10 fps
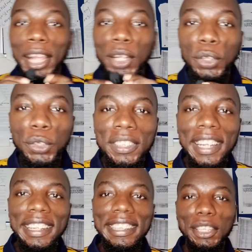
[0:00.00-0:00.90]
Hello,
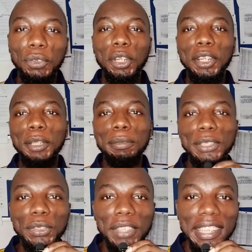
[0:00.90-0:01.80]
hi, welcome
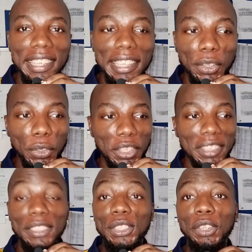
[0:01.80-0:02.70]
to another
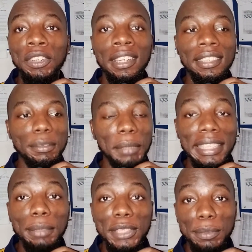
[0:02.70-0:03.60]
no-code tutorial.
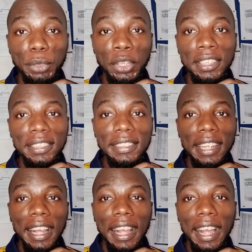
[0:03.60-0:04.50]
My name is Paul.
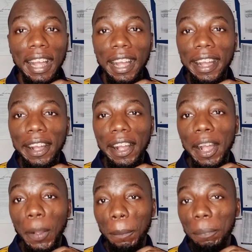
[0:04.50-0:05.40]
I
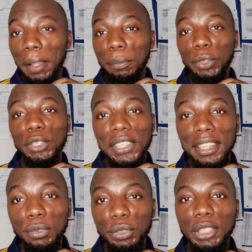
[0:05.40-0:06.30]
build
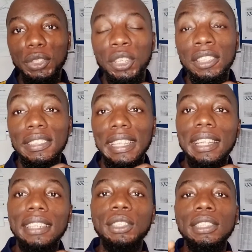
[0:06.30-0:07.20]
stuff with no-code
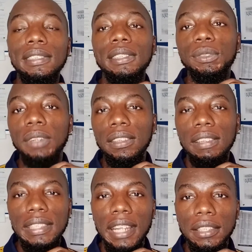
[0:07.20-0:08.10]
and I also teach
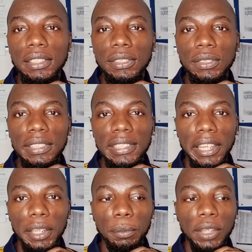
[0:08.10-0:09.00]
founders how to do the
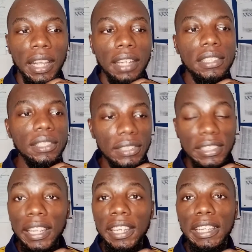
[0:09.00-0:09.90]
same. So
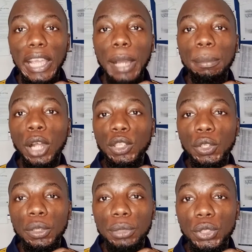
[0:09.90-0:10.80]
today, I'm not
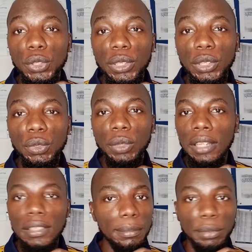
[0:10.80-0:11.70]
going to be showing you
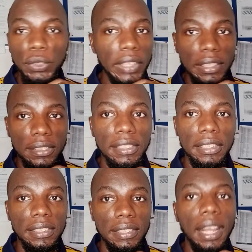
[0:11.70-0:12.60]
how to build
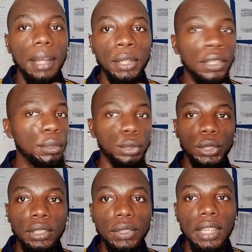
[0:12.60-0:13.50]
anything. Yeah, I'm not going to be
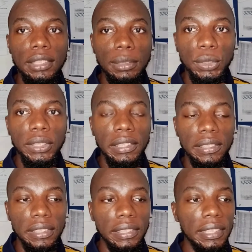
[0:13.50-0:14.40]
showing you how to build
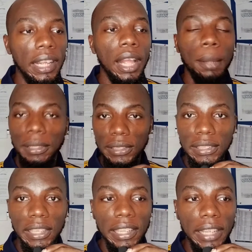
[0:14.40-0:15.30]
anything. But
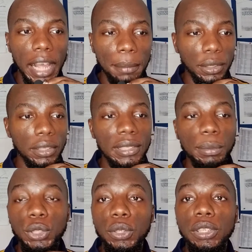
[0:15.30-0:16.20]
today, I'm going to
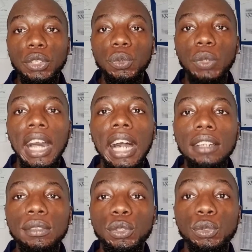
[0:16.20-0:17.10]
be showing you
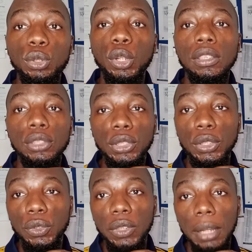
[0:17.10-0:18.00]
how to launch your
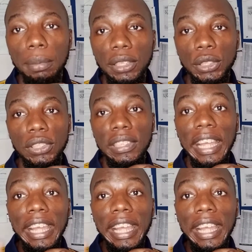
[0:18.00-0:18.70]
no-code application.